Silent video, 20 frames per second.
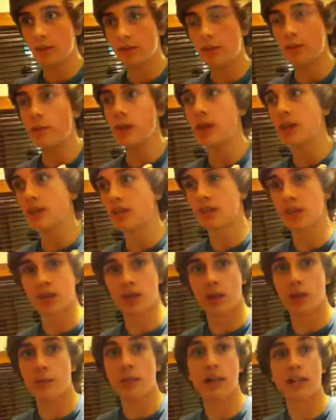for me, it's
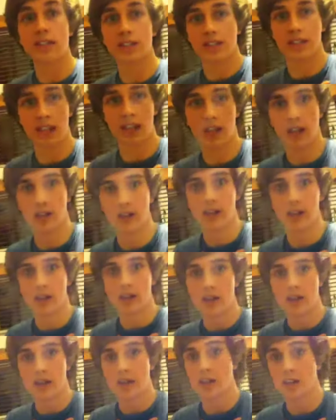the biggest thing
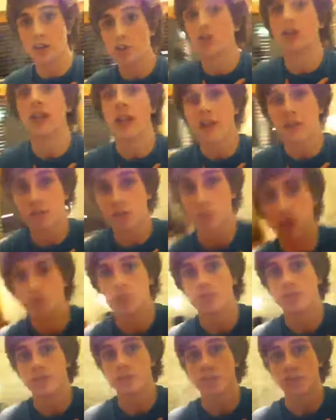you can ever do
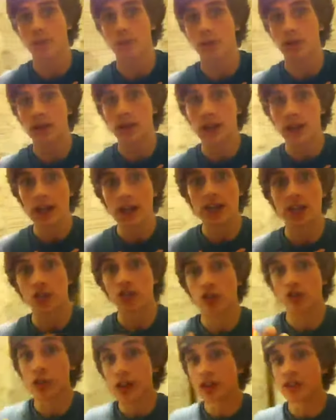for someone is to
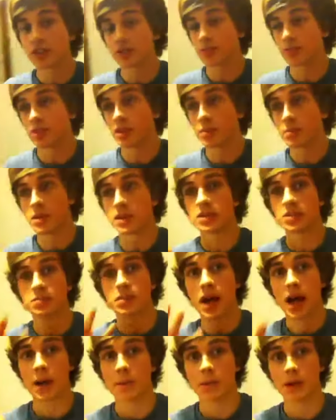create something that makes them
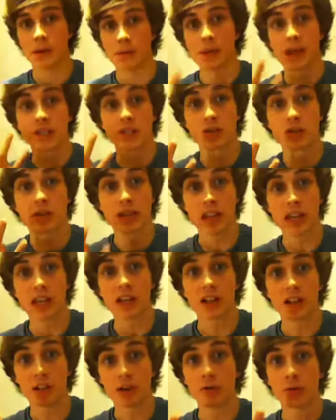happy, makes their day
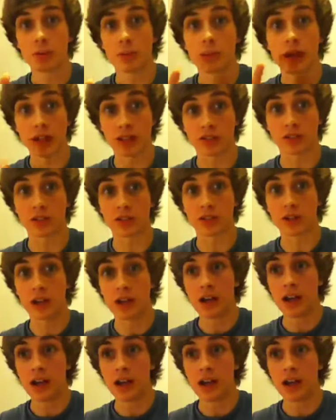a little bit better,